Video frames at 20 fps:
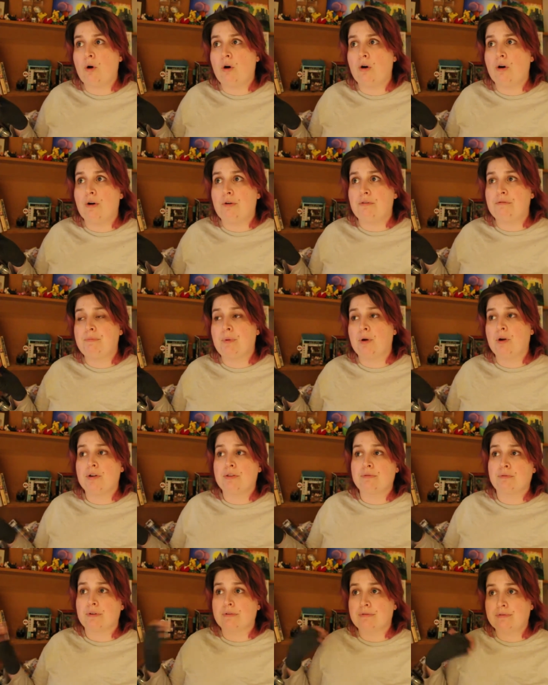of
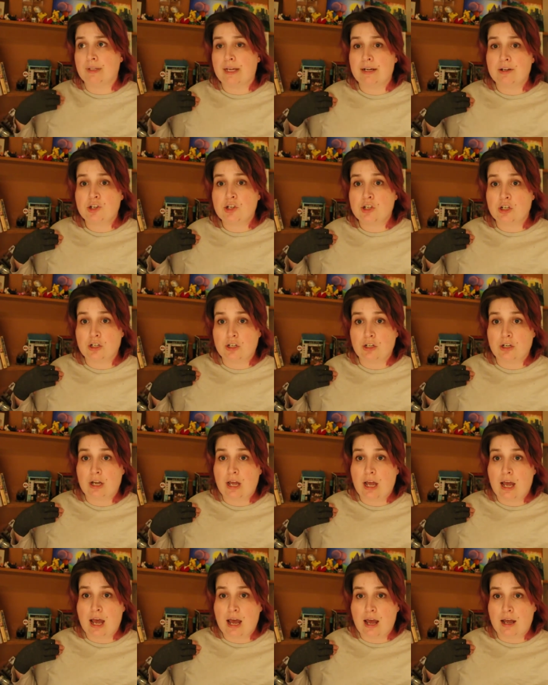both
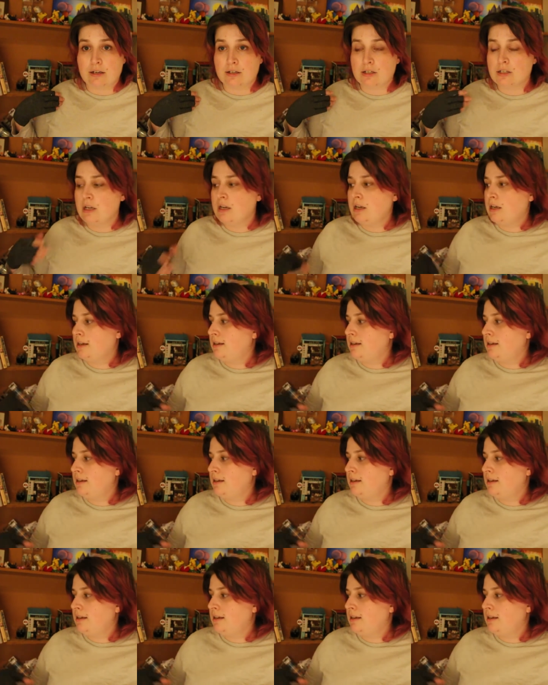reflection and